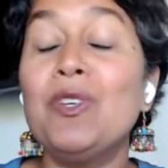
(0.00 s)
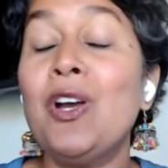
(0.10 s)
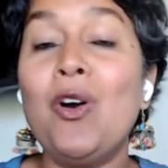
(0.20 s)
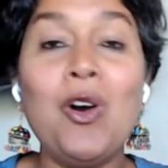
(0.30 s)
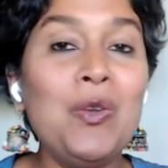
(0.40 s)
we
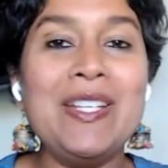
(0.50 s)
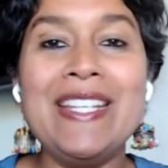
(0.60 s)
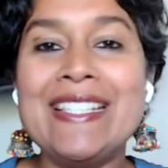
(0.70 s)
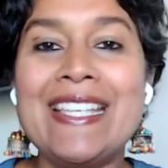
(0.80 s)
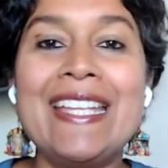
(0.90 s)
are
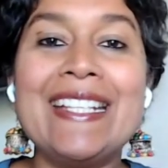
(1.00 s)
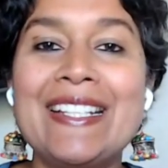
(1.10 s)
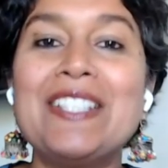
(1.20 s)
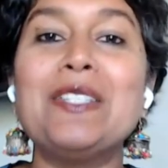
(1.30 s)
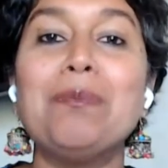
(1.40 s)
always
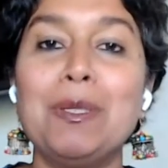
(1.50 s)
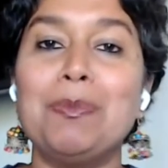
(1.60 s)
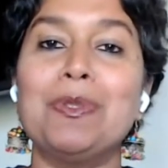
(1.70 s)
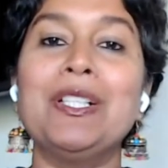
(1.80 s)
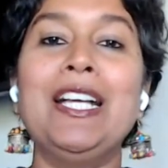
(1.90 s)
encouraging
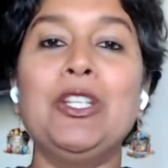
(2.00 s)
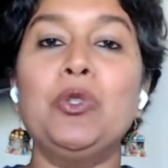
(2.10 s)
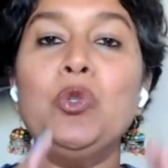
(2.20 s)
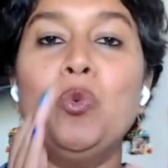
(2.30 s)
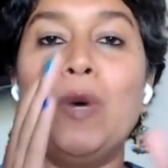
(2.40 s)
people to
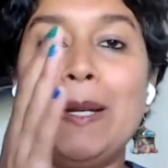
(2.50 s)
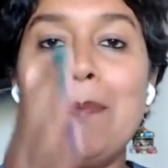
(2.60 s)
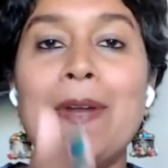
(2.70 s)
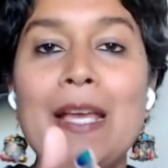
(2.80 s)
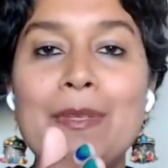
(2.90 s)
do one
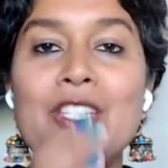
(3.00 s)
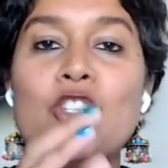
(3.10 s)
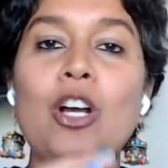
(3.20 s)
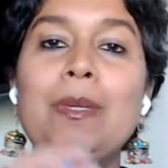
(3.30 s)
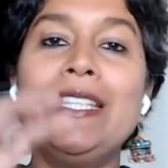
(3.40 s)
primary
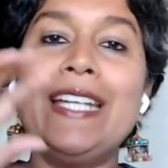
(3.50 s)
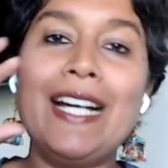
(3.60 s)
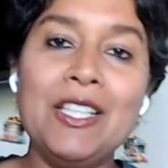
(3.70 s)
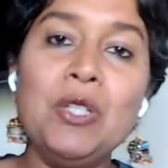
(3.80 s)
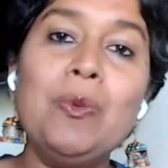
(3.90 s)
job, and the
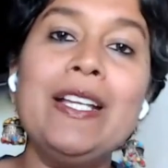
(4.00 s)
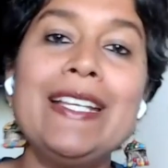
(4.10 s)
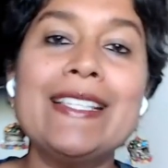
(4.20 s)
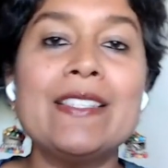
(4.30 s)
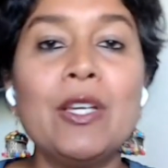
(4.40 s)
other one
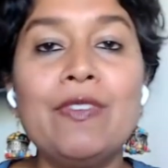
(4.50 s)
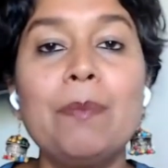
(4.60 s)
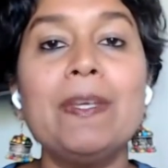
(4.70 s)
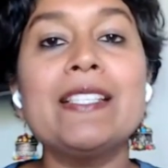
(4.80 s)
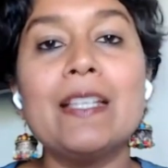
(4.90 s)
is
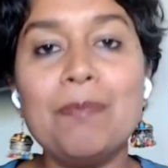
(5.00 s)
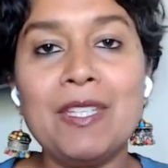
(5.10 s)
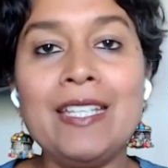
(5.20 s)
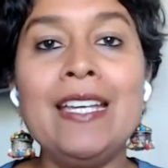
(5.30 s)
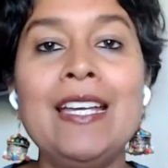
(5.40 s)
developing
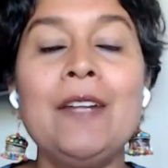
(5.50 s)
something